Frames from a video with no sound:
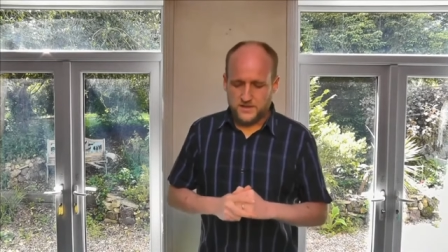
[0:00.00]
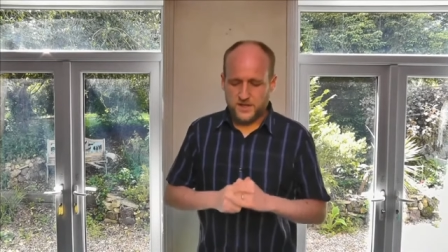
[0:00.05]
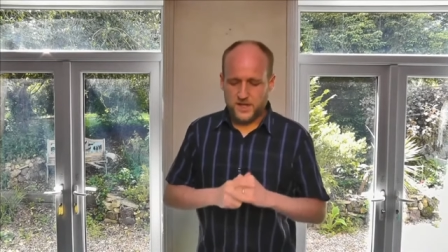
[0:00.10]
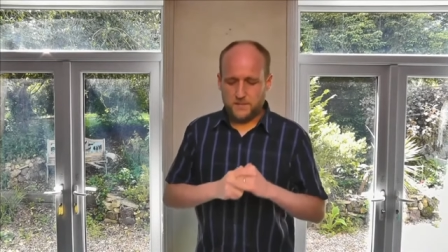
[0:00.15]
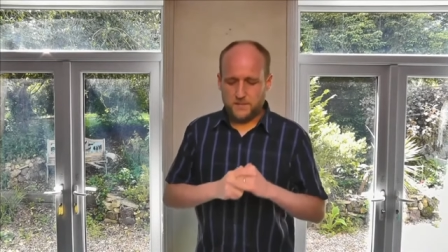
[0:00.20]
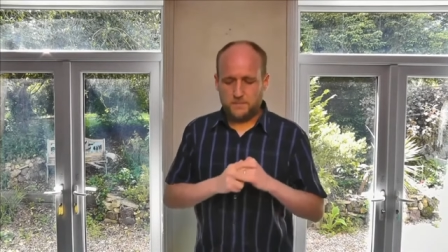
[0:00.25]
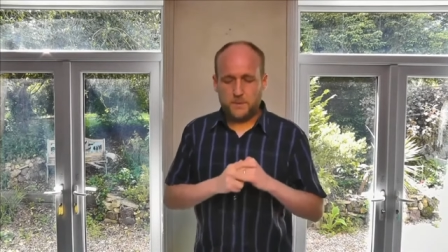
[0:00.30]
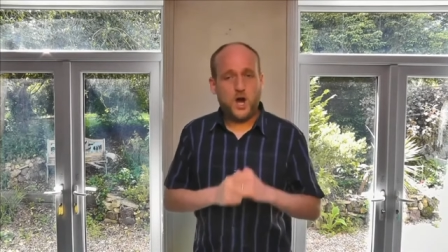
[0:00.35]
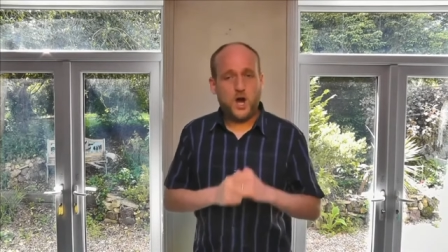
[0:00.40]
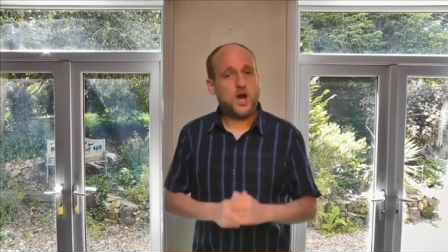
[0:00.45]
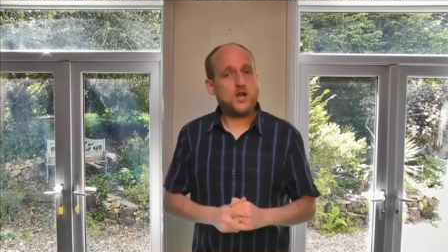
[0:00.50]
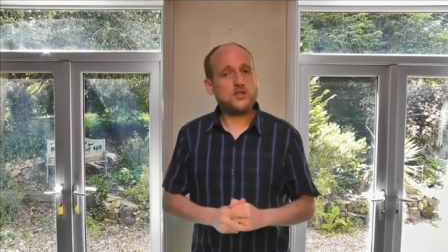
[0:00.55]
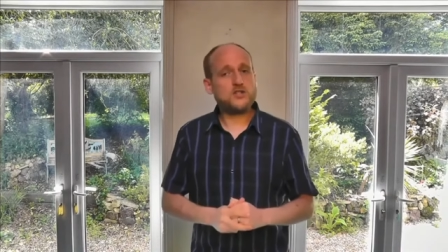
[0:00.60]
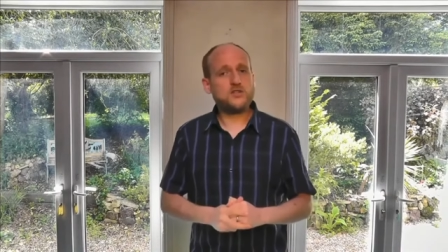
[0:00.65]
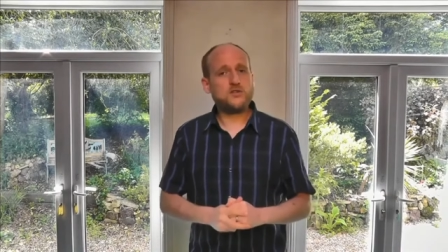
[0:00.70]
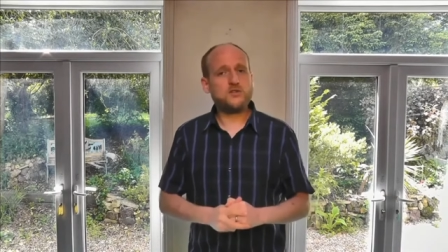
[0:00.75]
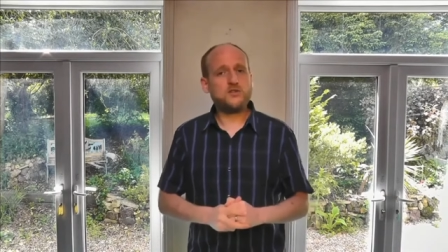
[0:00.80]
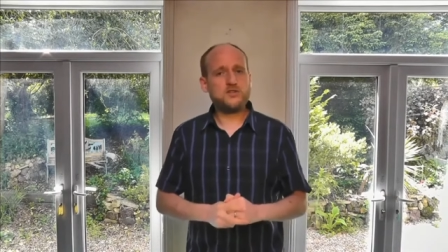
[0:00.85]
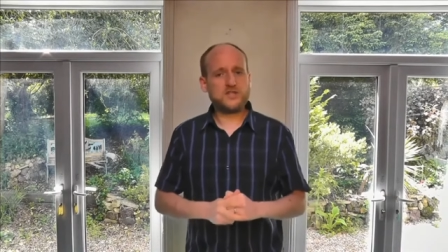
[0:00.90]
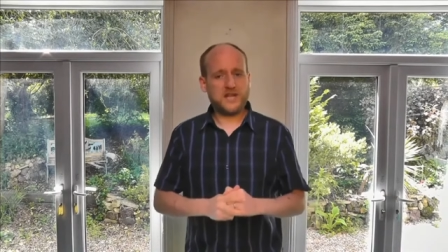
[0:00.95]
the
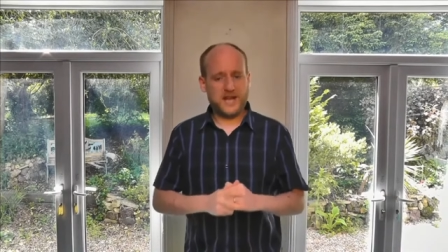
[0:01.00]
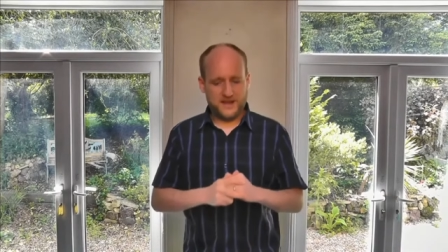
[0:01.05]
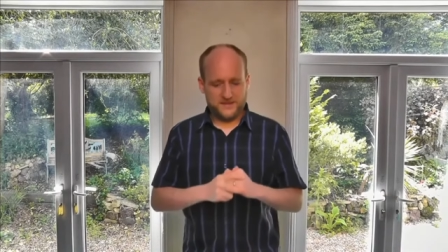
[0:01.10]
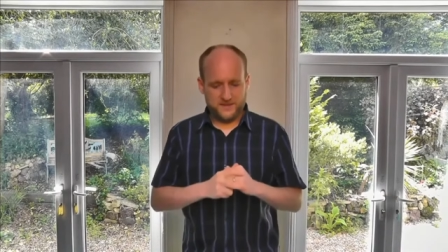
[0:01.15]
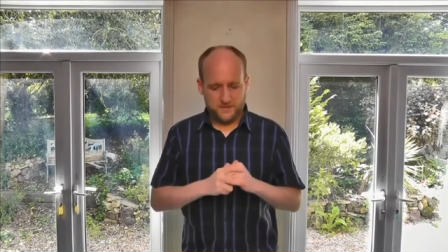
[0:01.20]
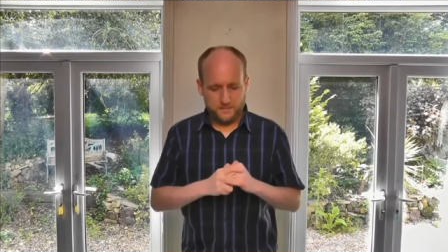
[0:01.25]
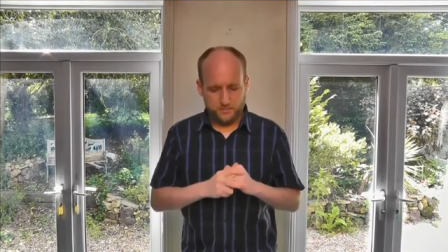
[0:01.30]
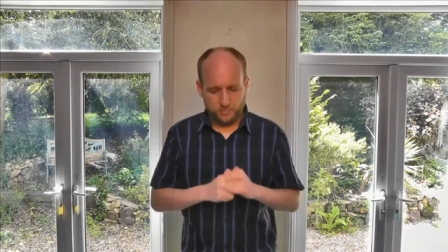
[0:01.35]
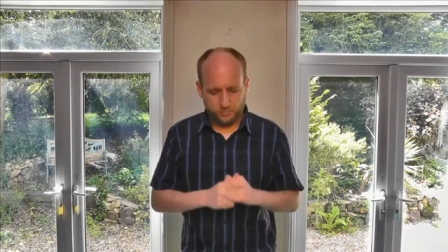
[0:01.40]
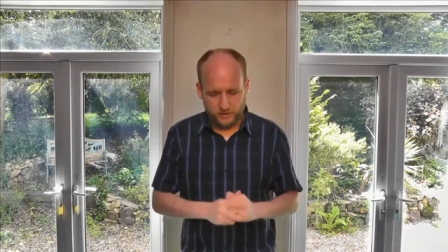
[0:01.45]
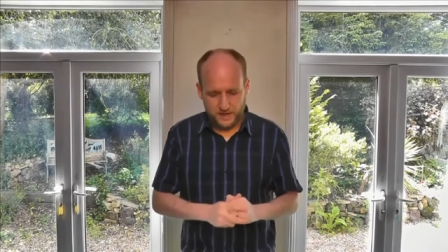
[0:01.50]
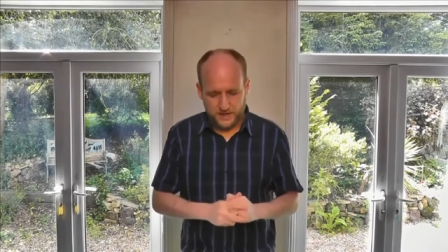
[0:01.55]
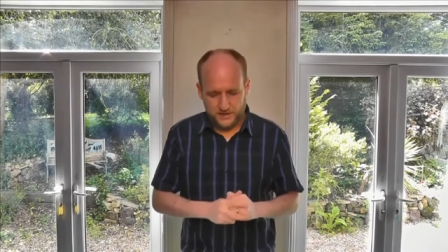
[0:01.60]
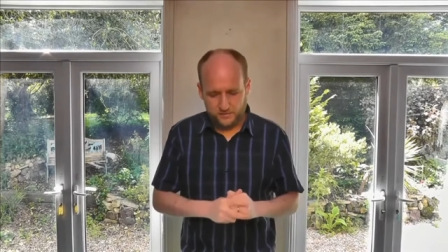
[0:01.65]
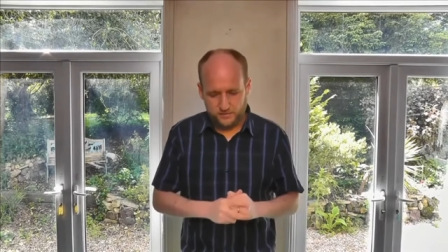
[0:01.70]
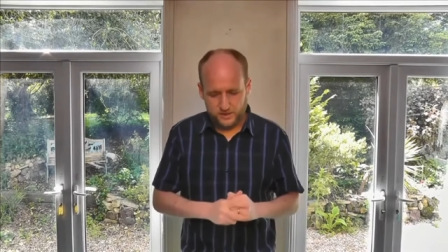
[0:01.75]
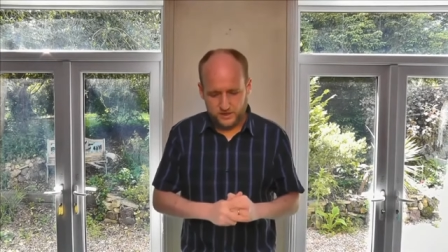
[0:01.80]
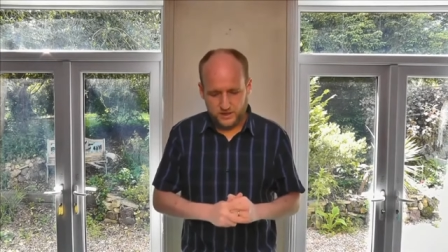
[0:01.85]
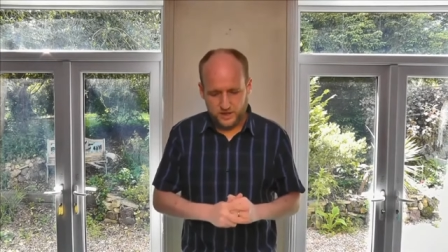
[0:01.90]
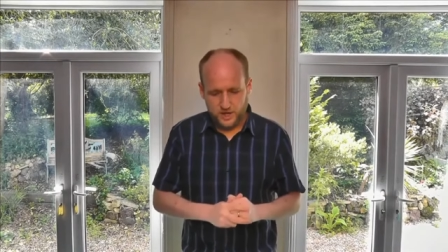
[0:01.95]
apostles and the
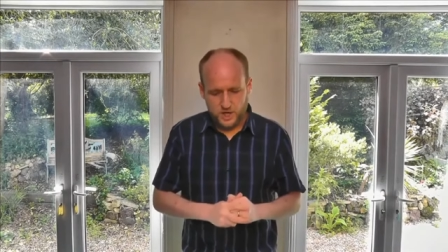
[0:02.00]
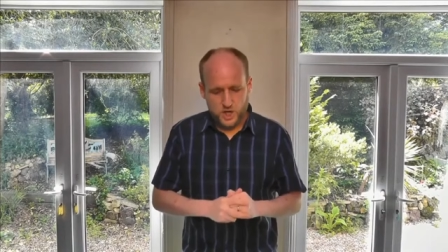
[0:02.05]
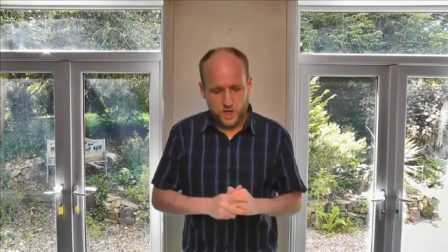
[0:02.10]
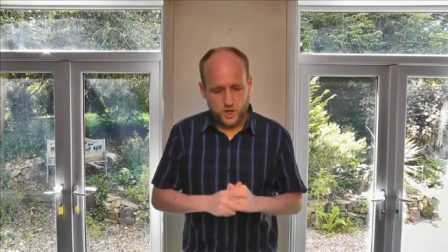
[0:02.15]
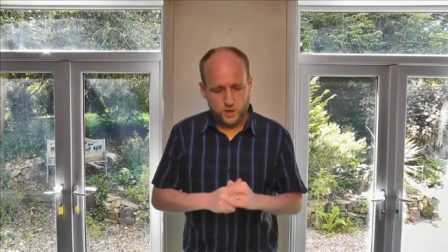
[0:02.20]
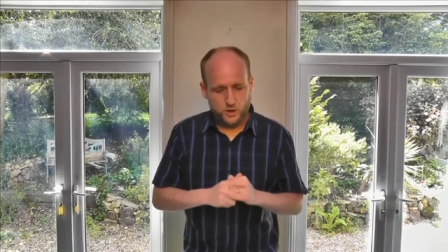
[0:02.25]
brethren